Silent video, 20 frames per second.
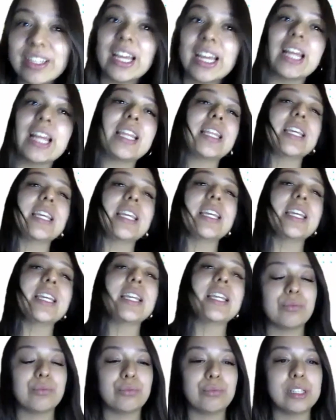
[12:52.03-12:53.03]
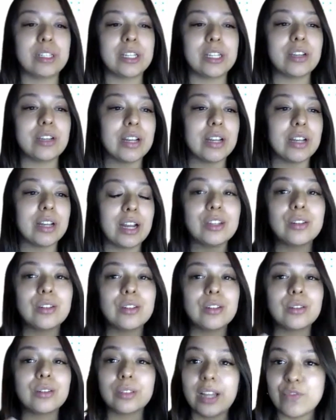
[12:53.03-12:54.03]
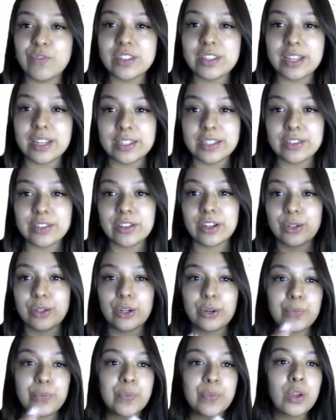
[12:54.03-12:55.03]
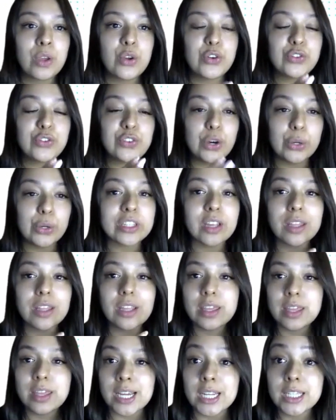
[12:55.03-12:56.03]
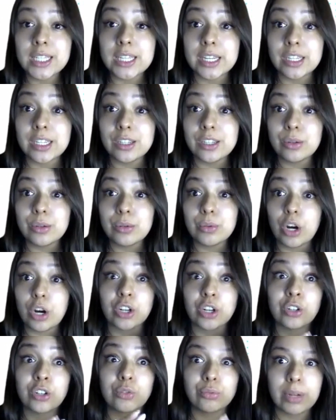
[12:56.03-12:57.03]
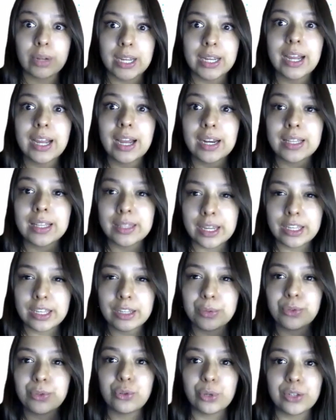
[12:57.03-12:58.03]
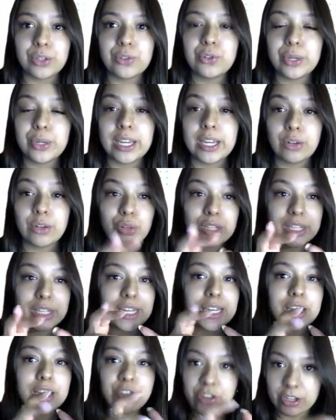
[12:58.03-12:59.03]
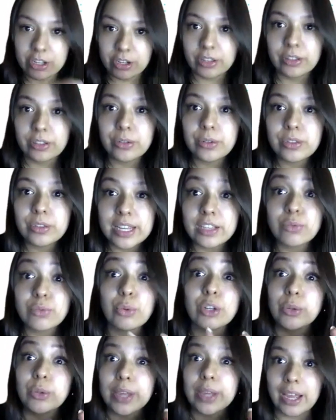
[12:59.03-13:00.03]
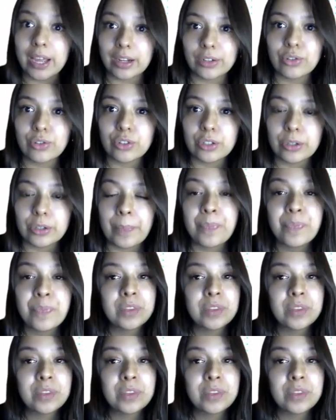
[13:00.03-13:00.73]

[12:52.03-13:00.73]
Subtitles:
And I think it's really great how you emphasized on, focus on the things that you are great at and that you enjoy doing and really niching on those things where you can't control.